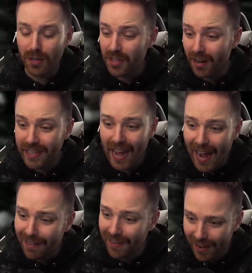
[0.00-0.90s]
Sword's already
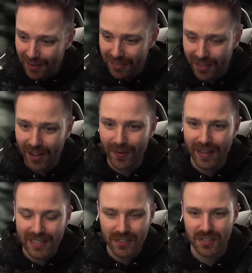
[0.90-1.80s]
half health,
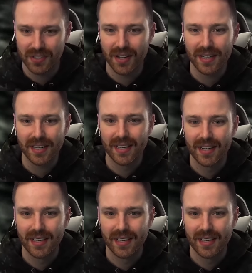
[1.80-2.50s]
though. Interesting.